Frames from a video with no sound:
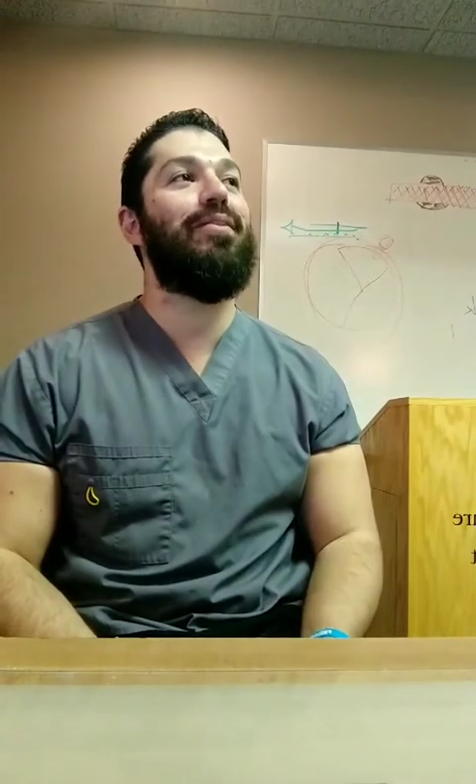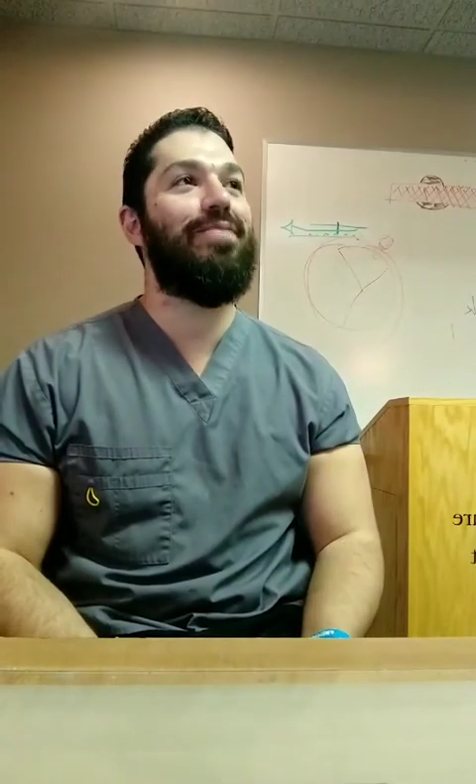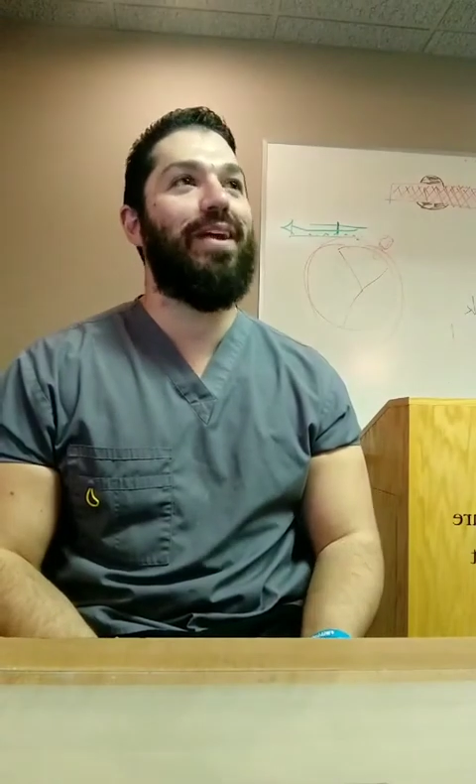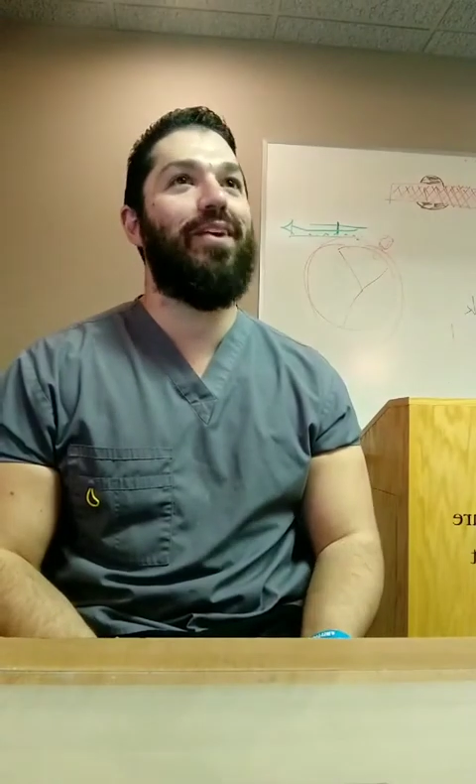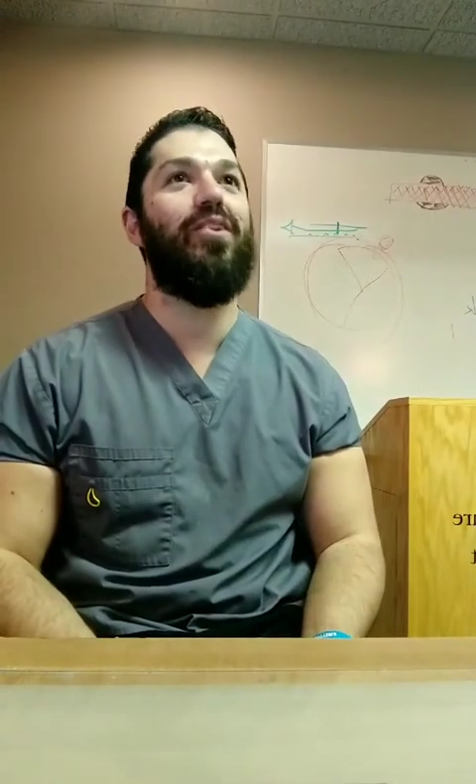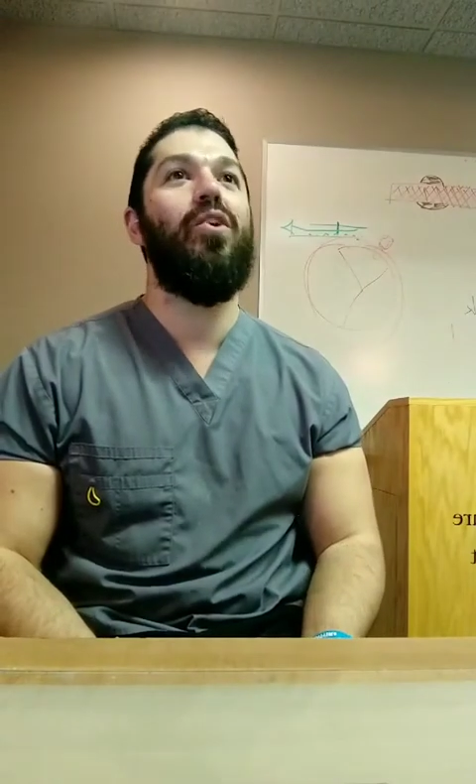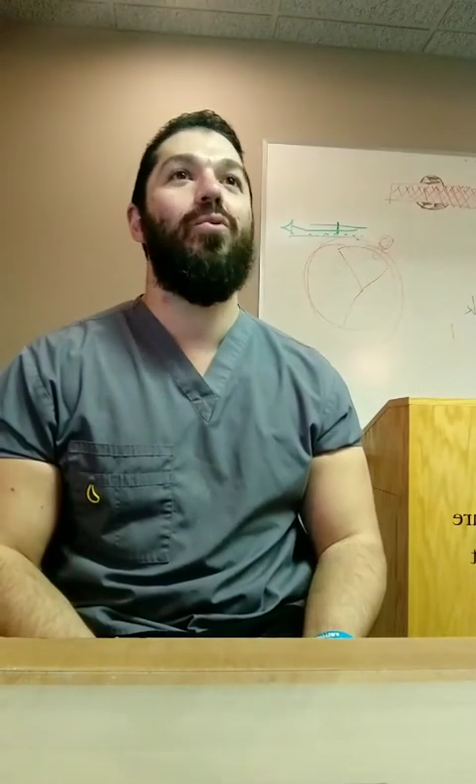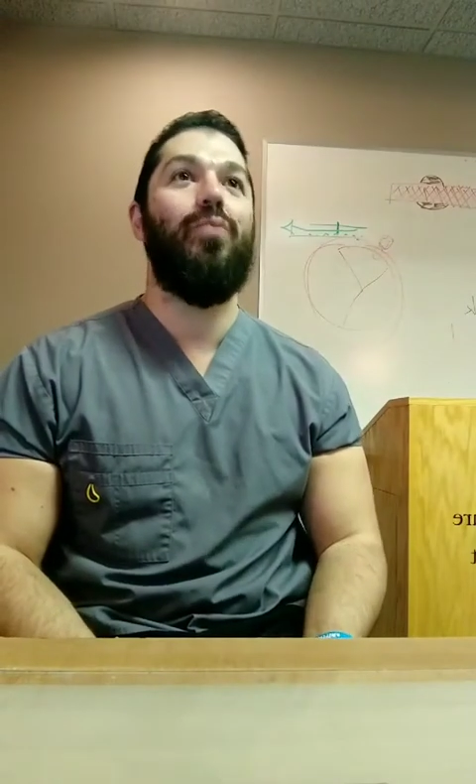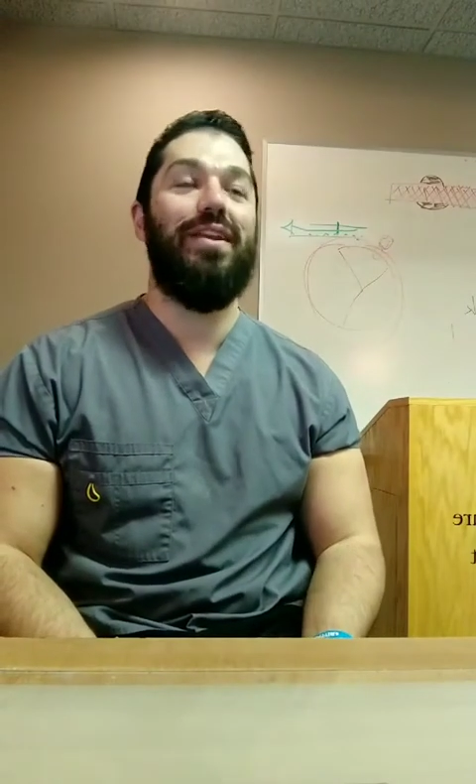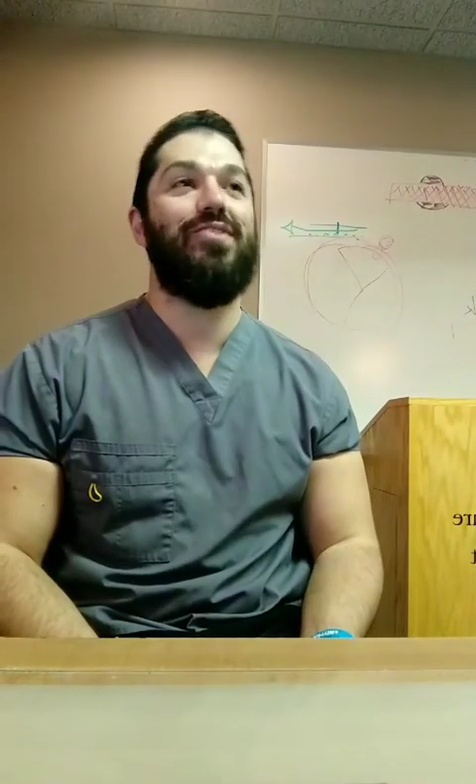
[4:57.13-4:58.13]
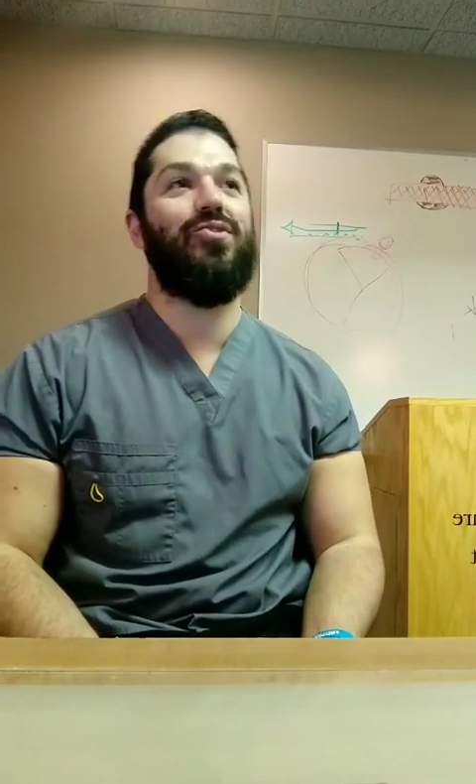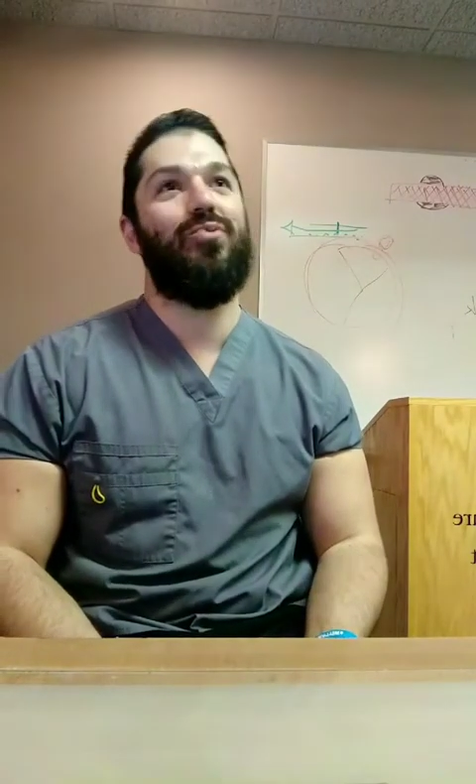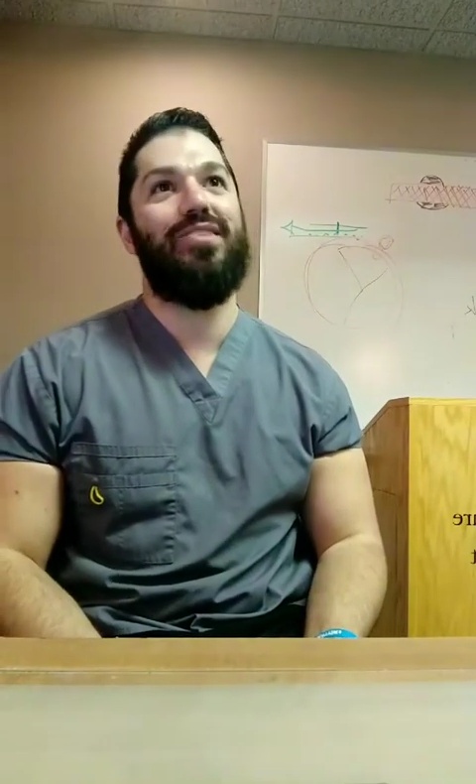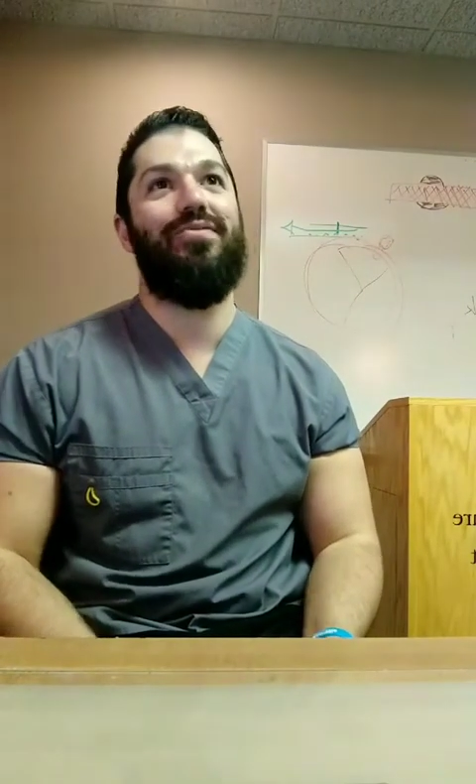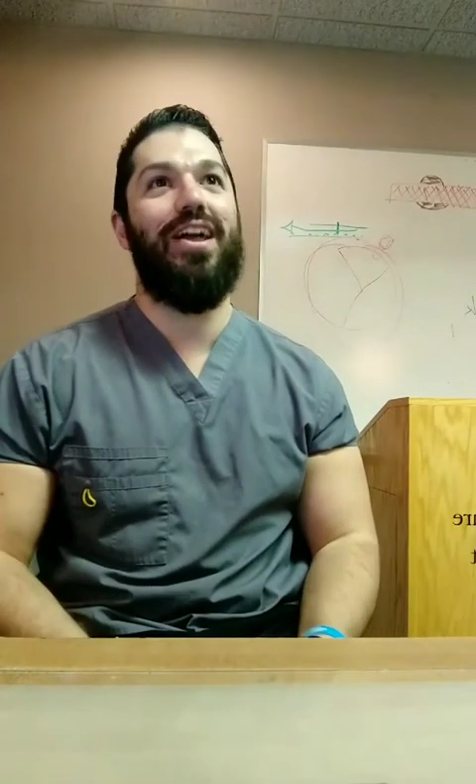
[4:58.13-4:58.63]
finger, weakness in
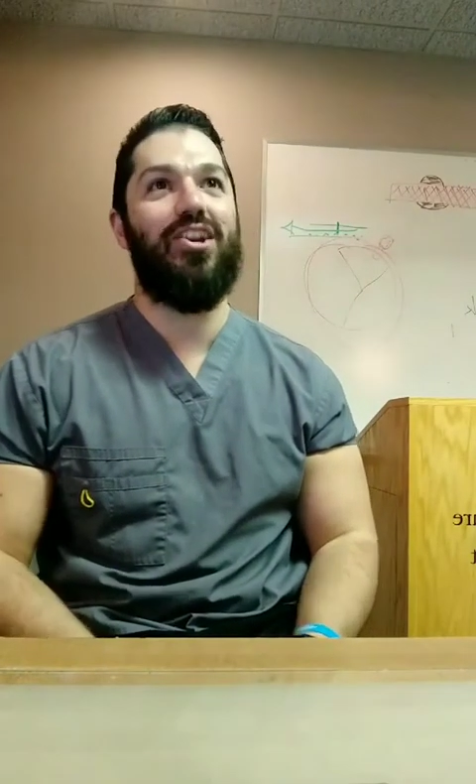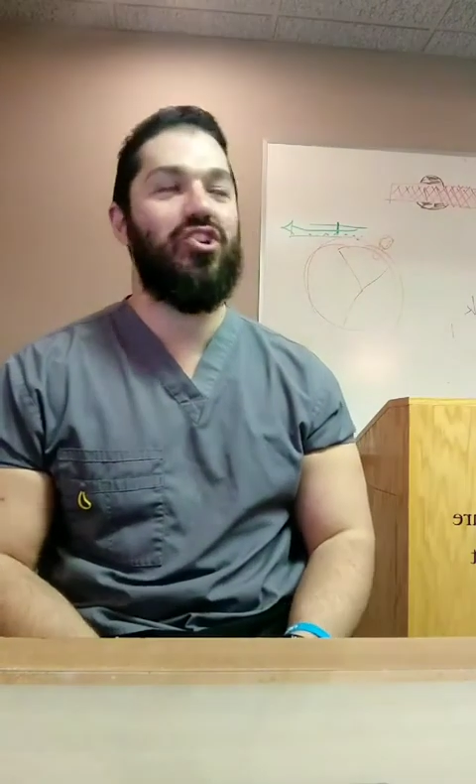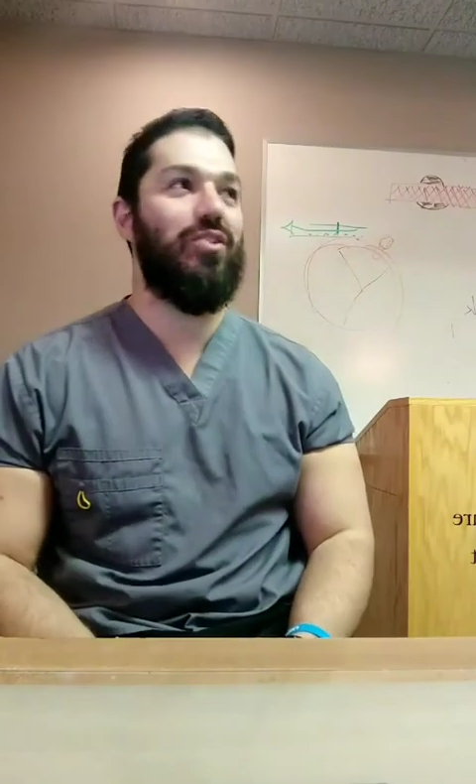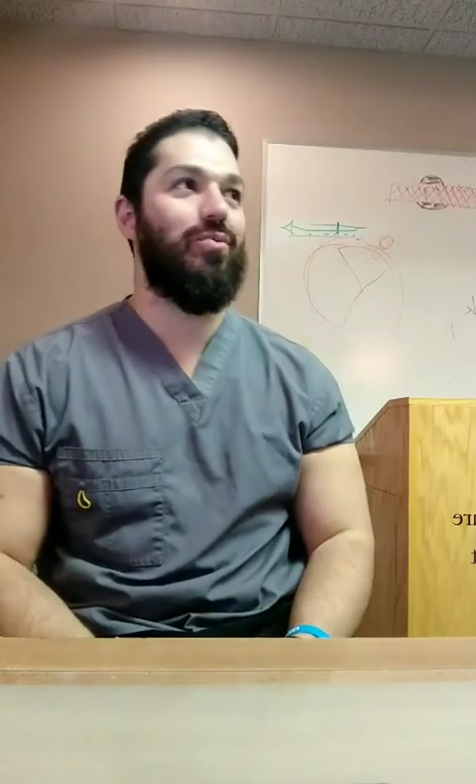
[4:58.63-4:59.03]
wrist flexion.